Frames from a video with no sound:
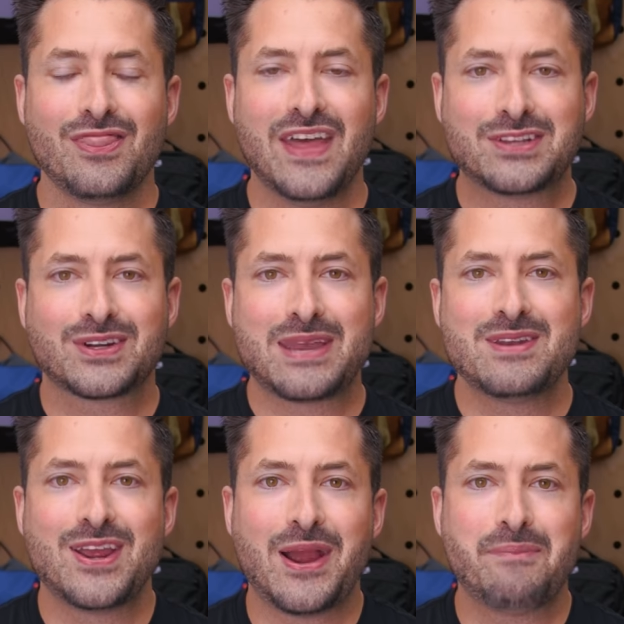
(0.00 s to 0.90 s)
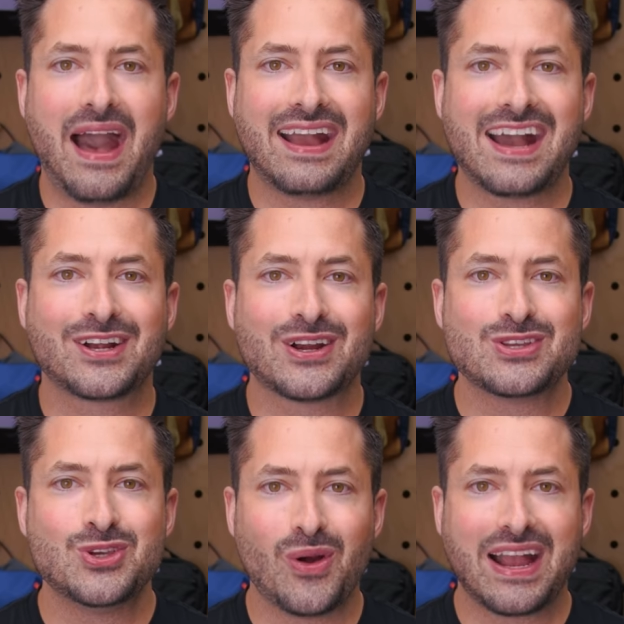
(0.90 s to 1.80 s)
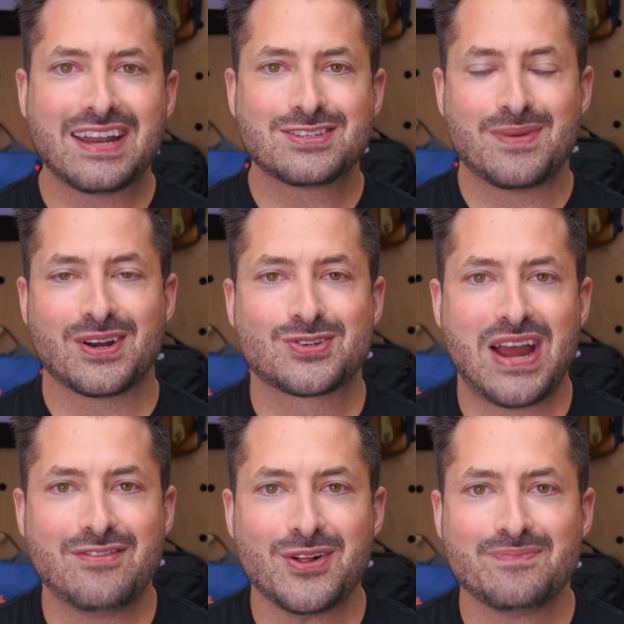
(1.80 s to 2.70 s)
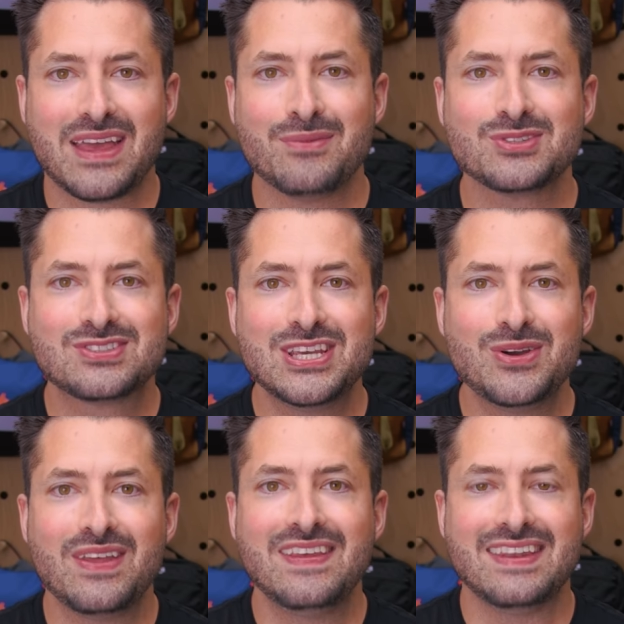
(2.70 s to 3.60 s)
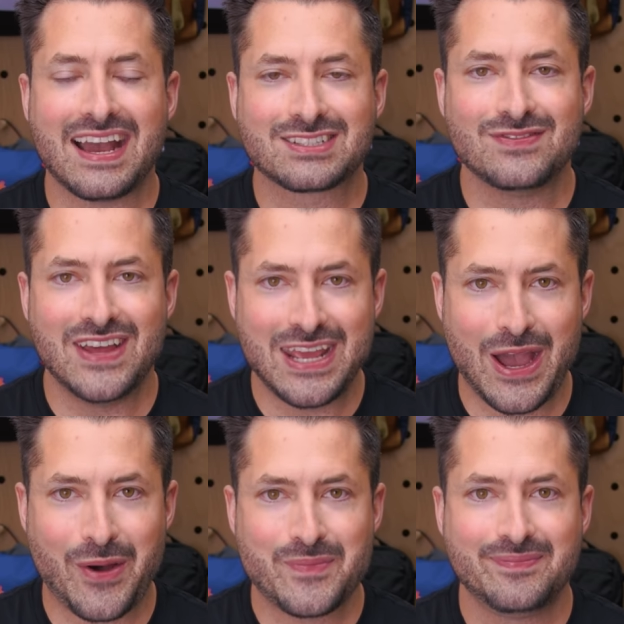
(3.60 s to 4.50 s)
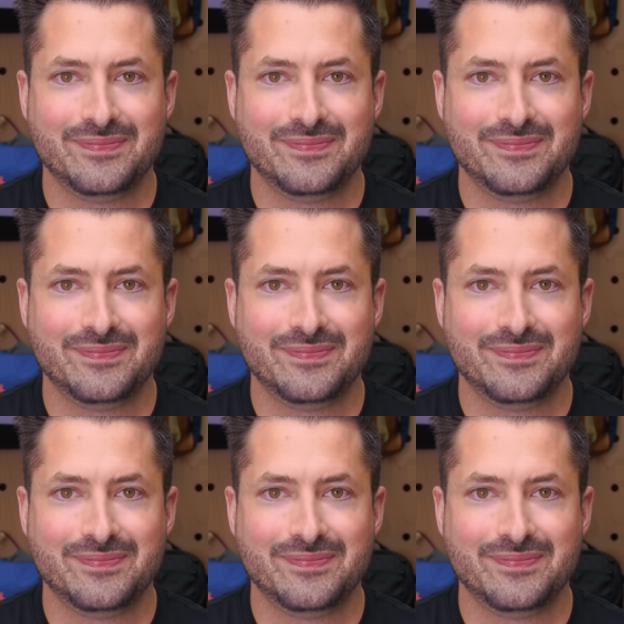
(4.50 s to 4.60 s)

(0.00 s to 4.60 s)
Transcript: Thanks for keeping it here at Pack Hacker, your guide to smarter travel, and we'll see you in the next video.